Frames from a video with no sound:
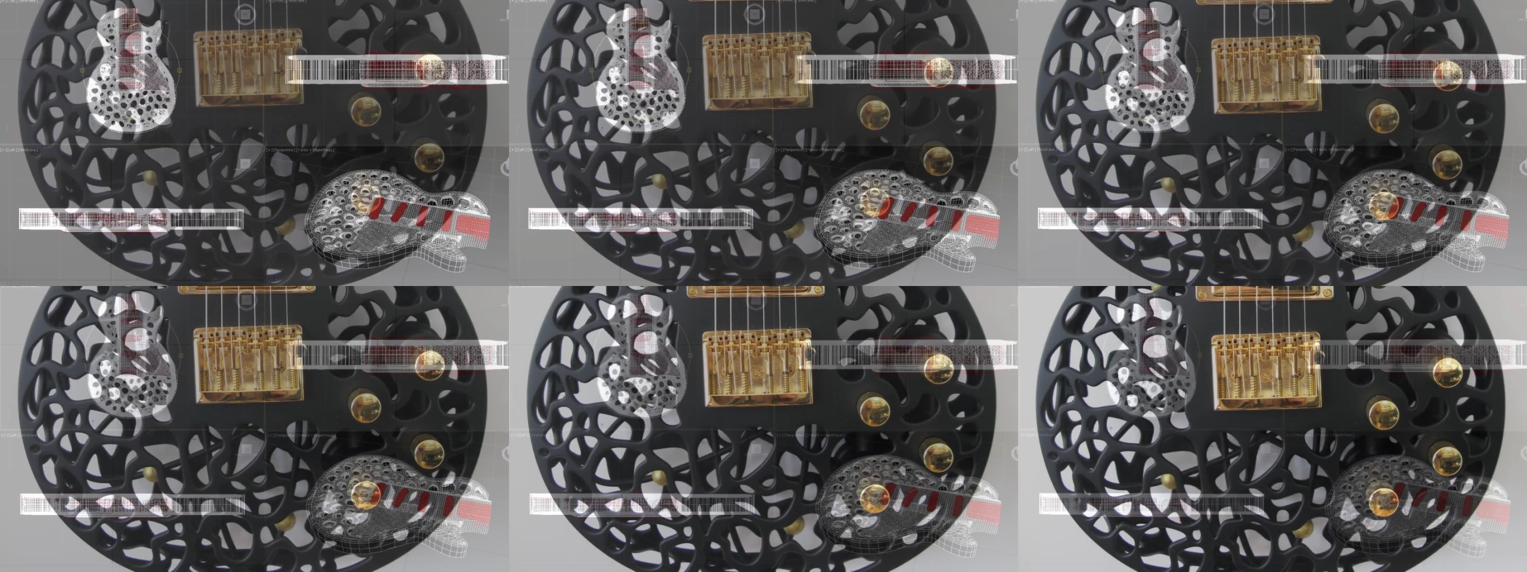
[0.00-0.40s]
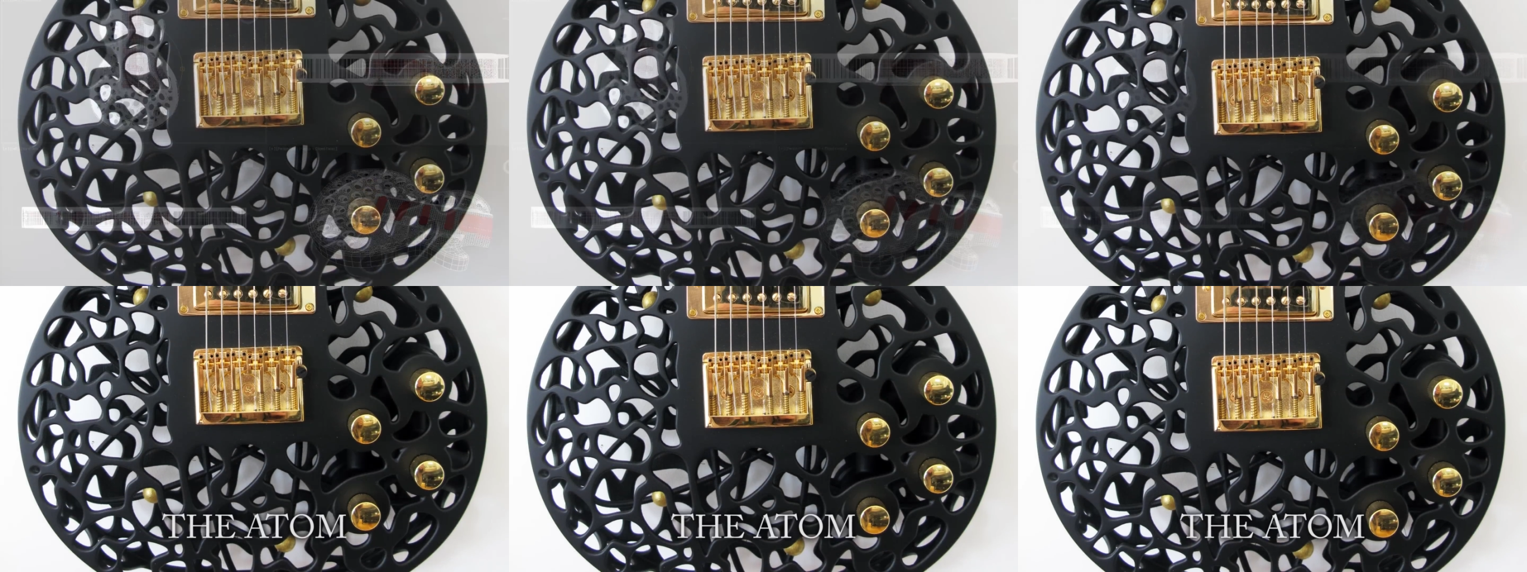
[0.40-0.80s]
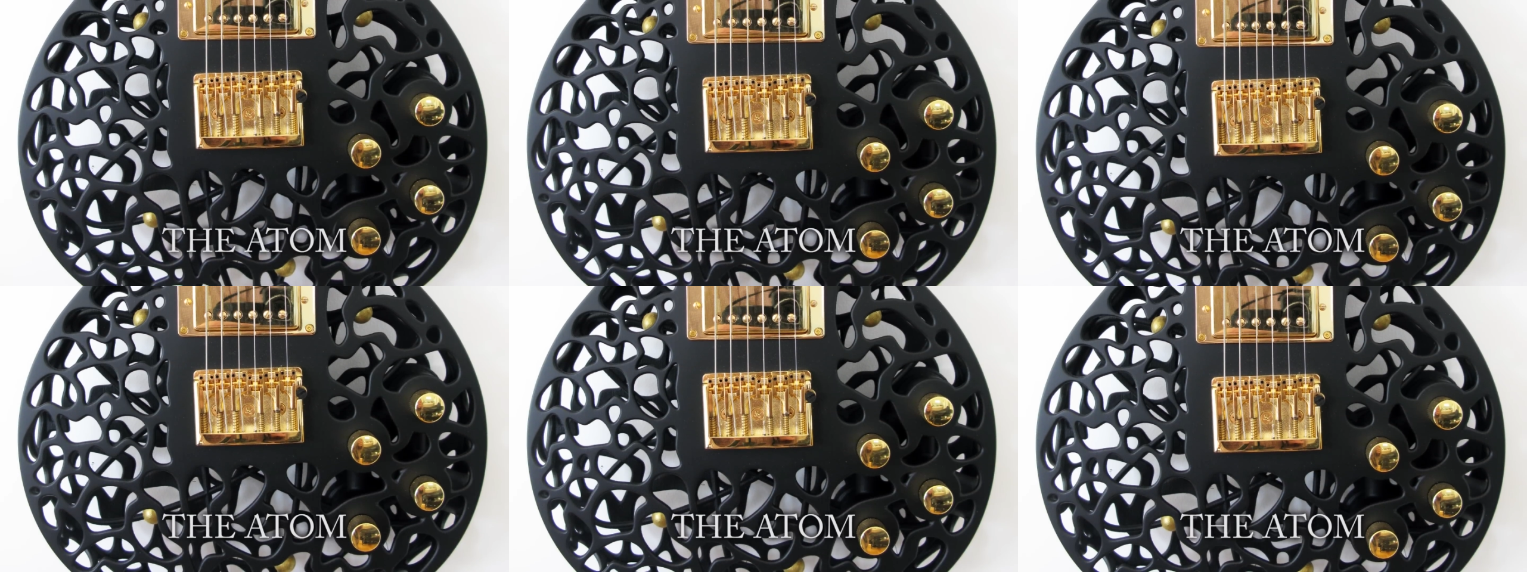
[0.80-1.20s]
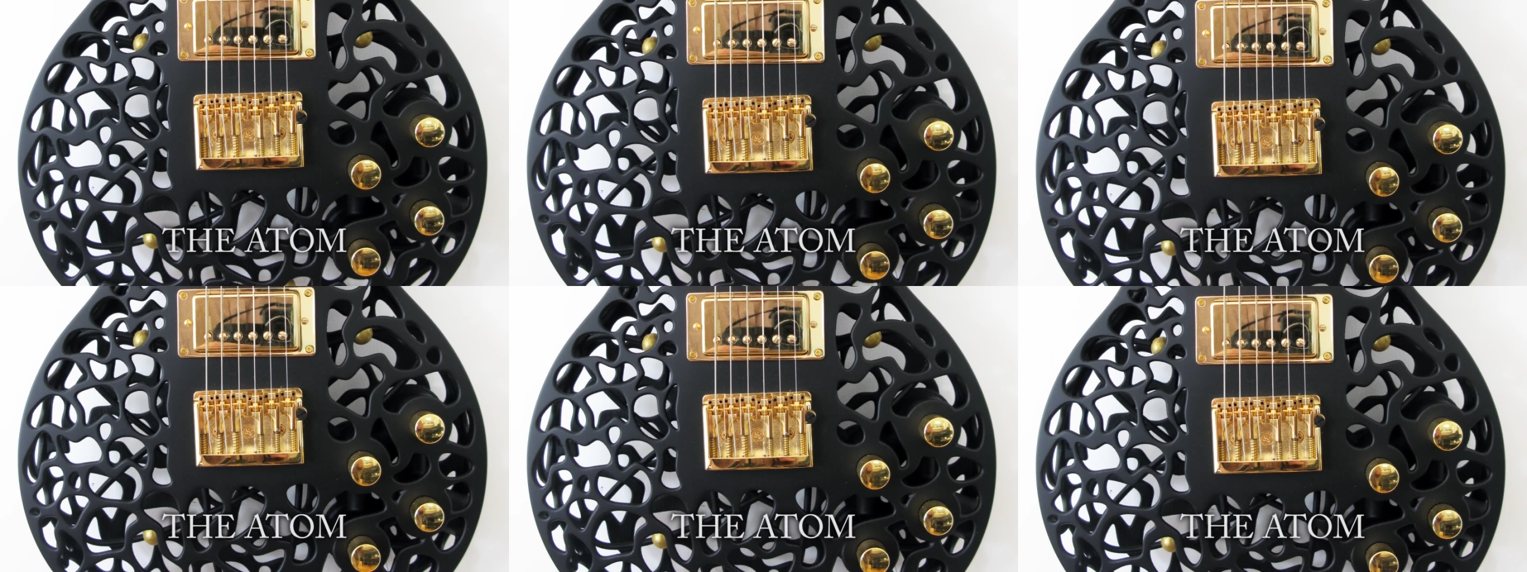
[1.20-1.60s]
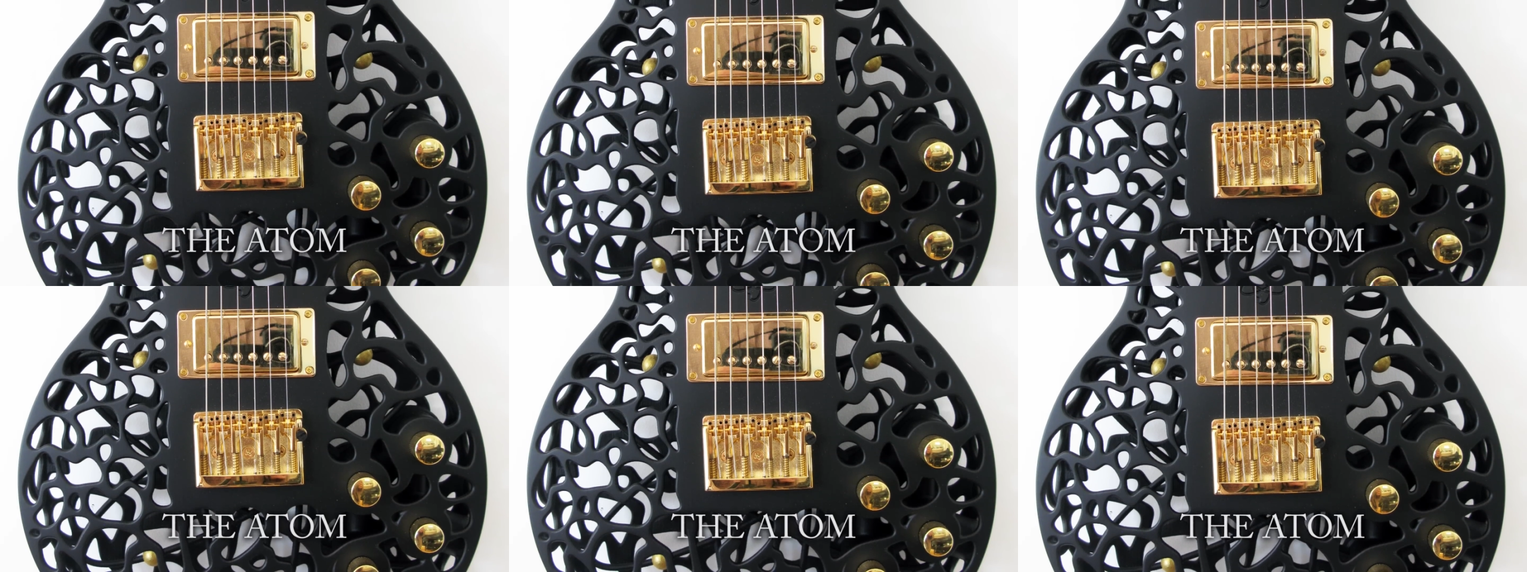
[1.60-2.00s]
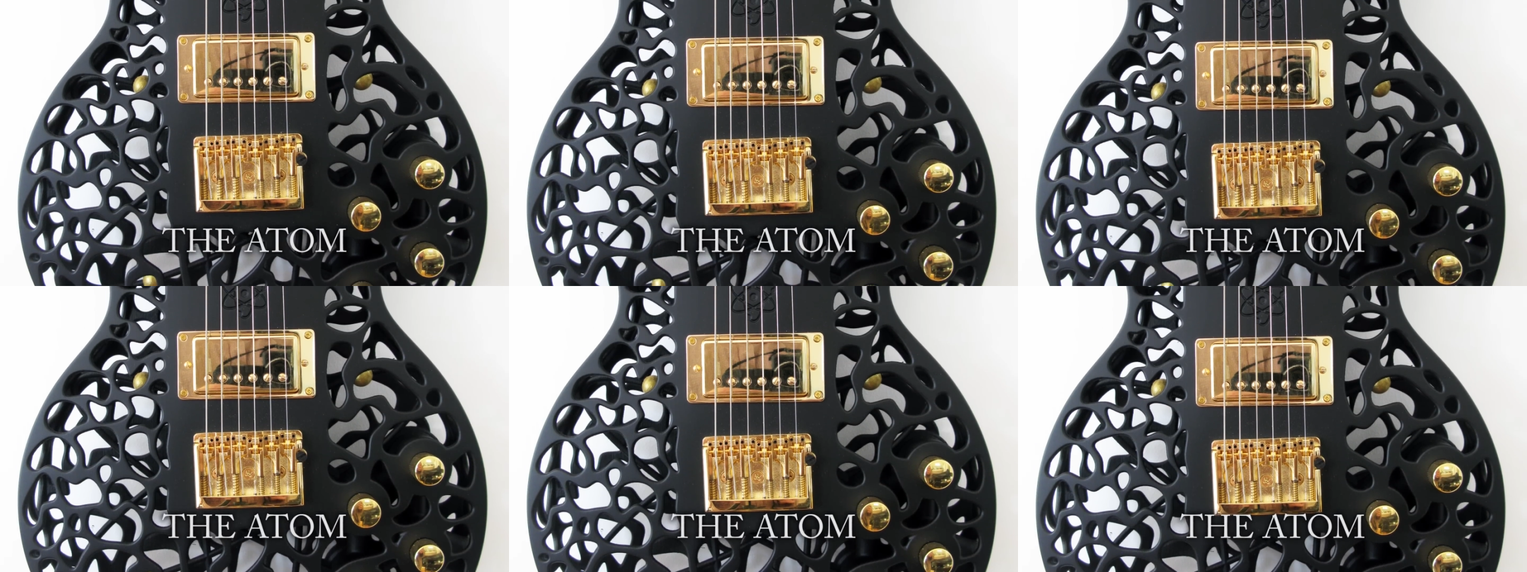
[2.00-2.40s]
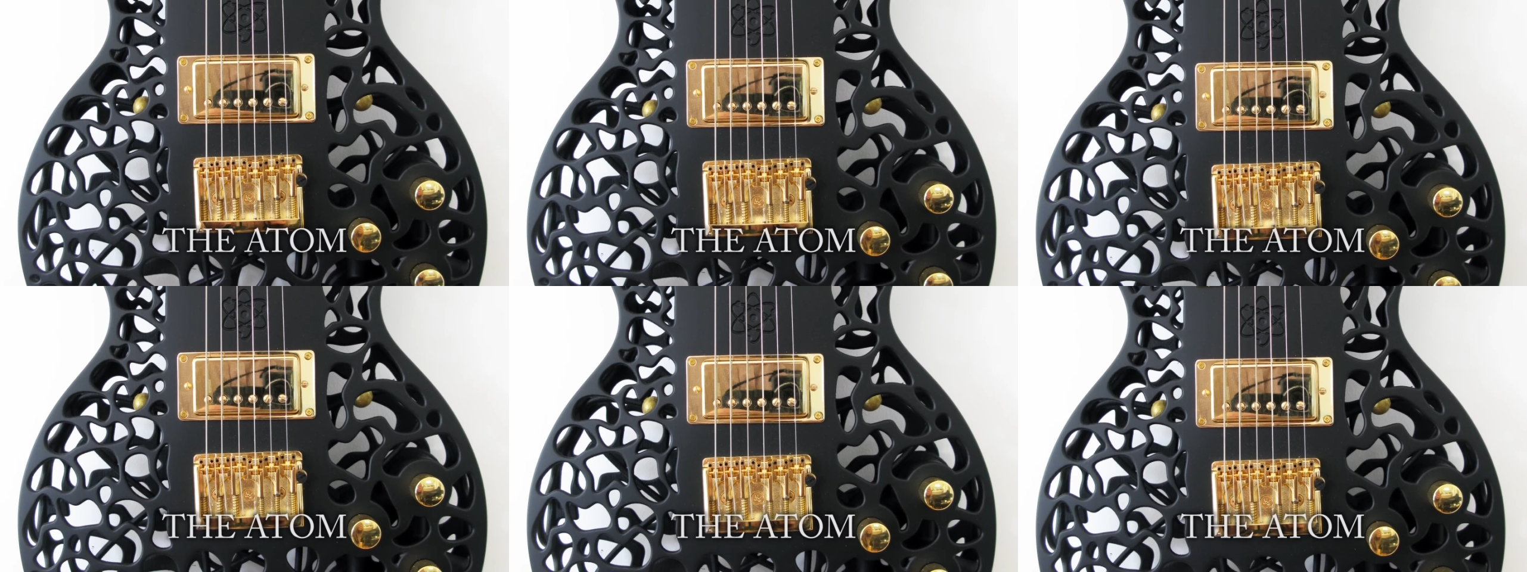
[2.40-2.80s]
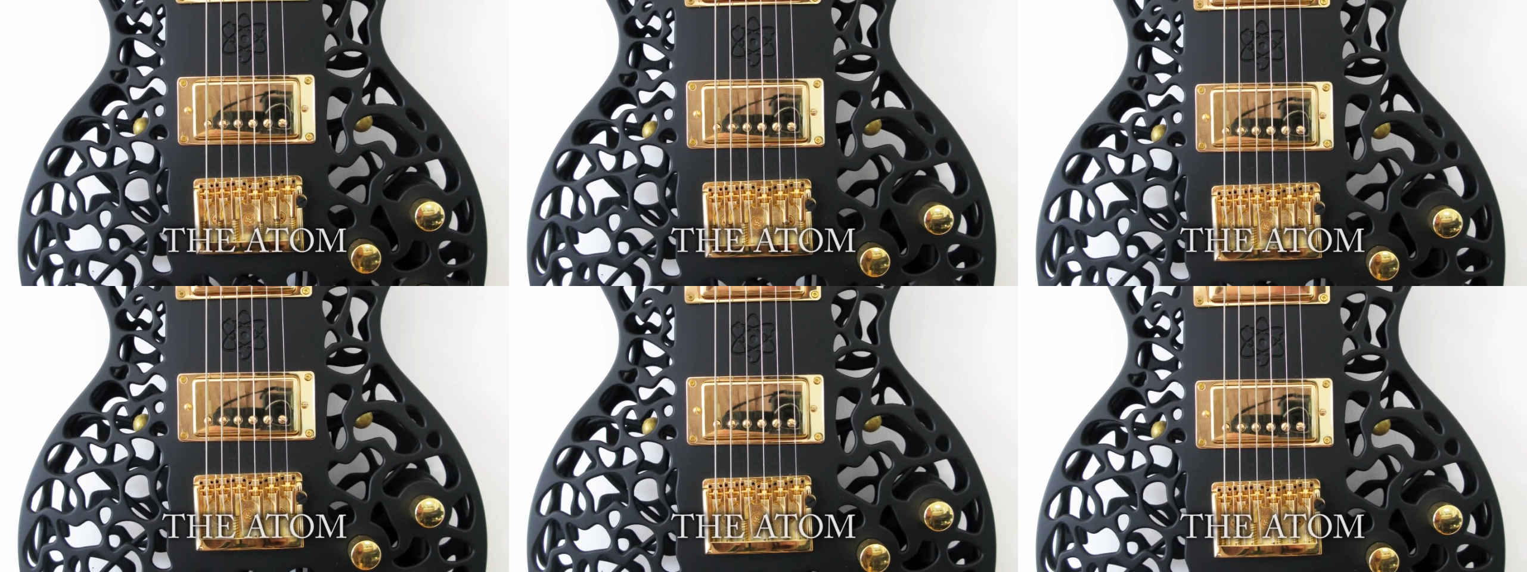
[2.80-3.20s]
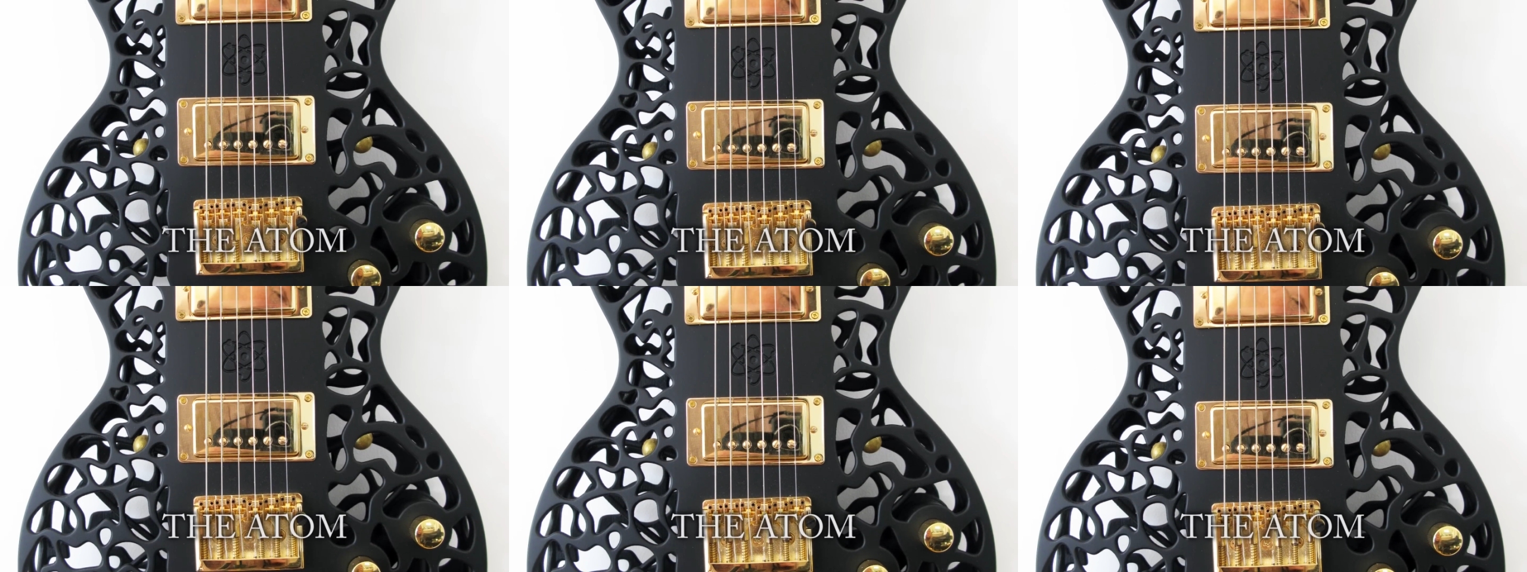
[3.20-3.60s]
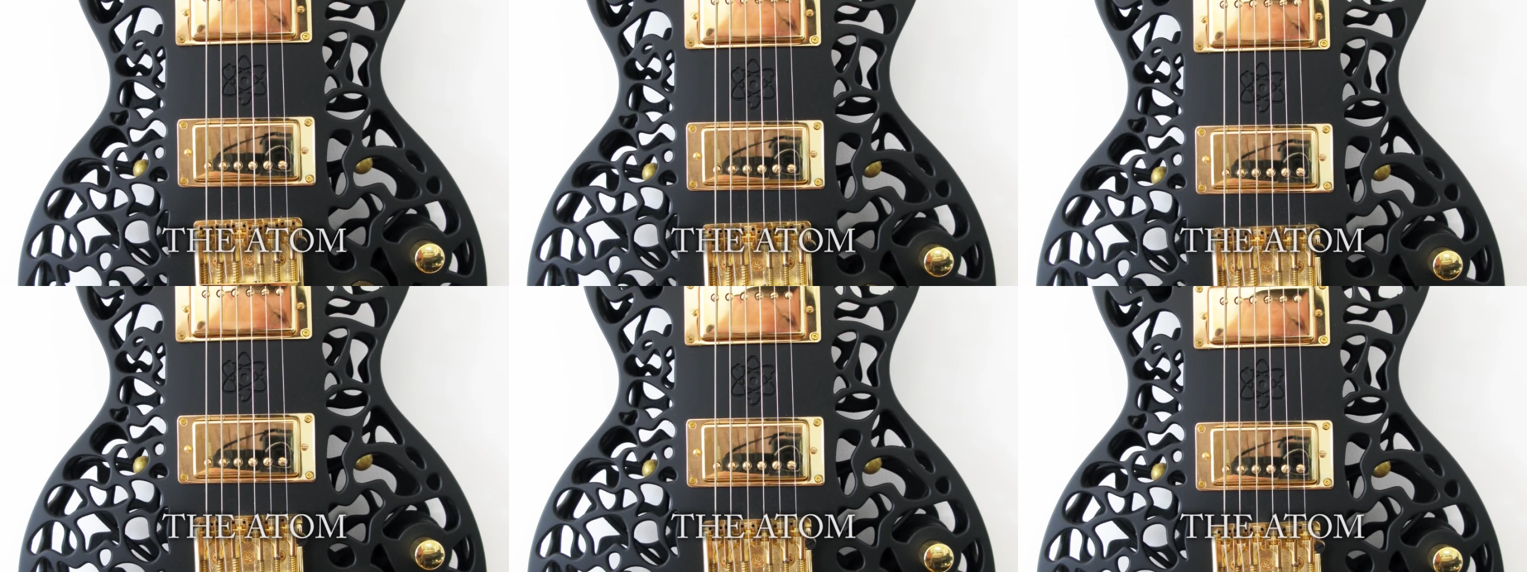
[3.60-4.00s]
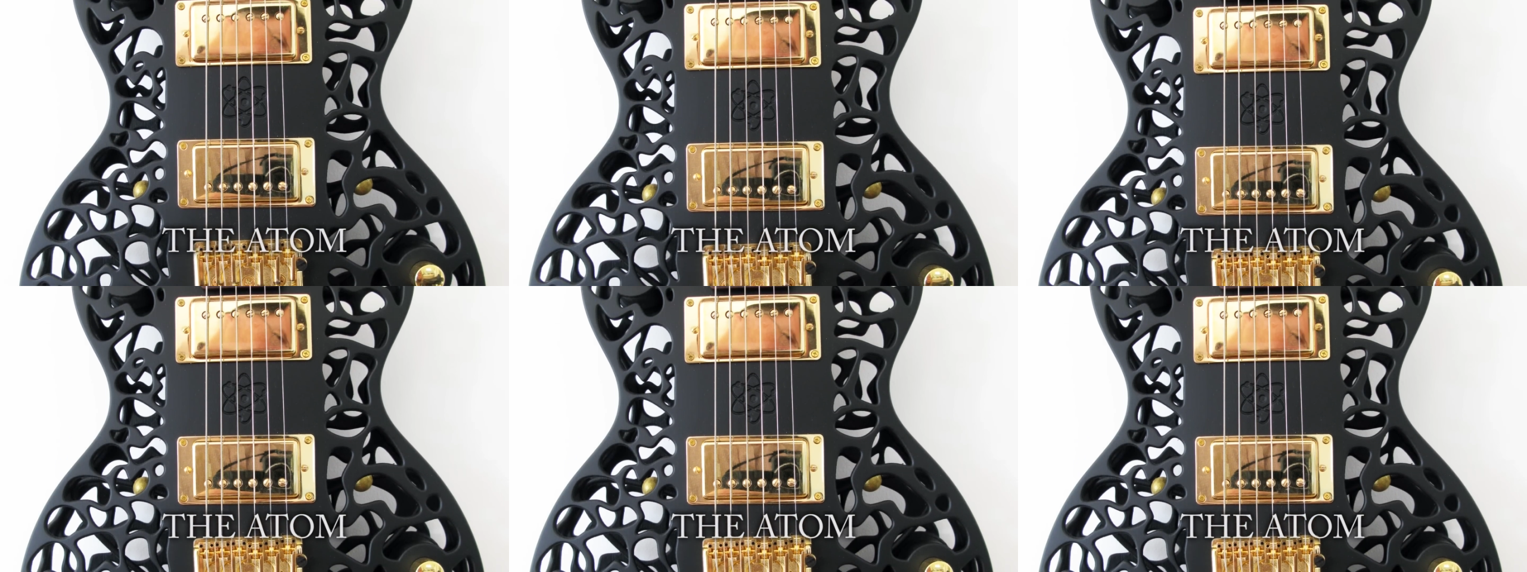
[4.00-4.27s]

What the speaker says: [unreadable: no face in view]